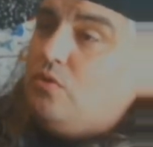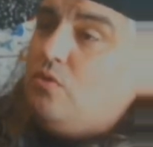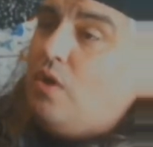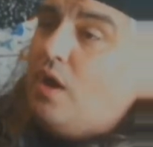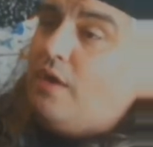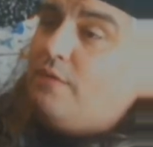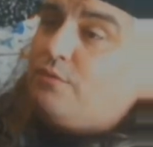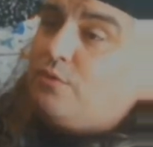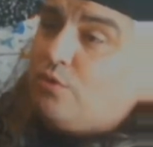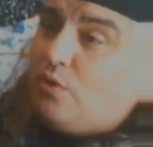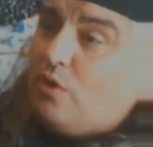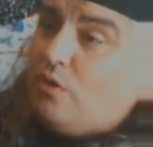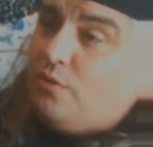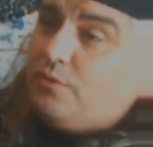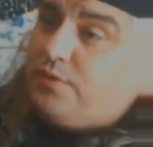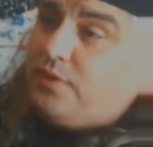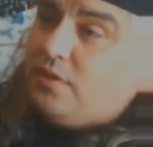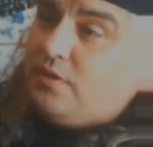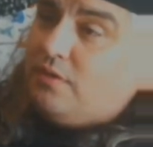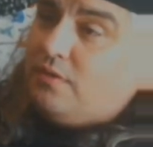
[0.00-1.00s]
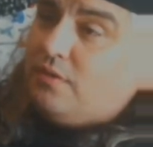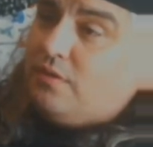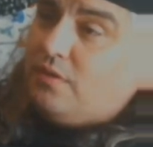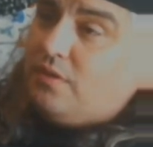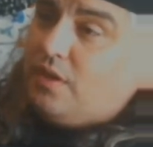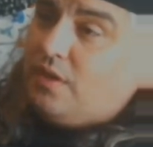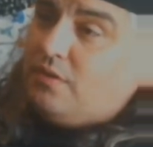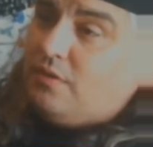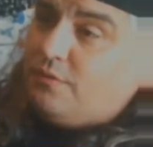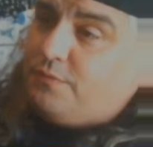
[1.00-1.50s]
have growth
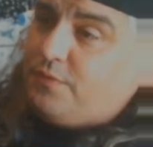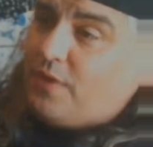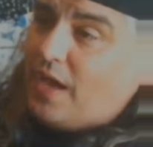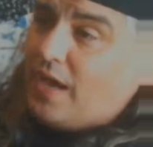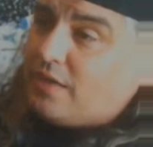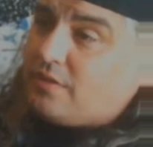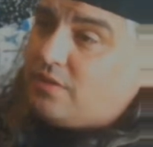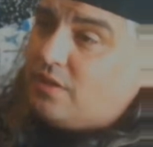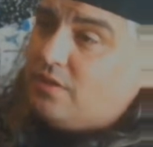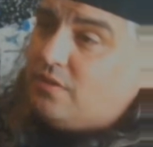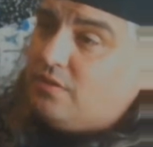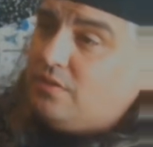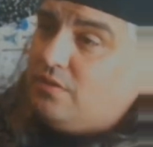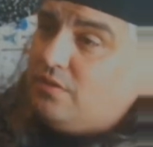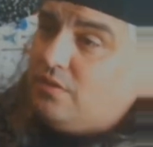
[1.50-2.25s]
in the fact that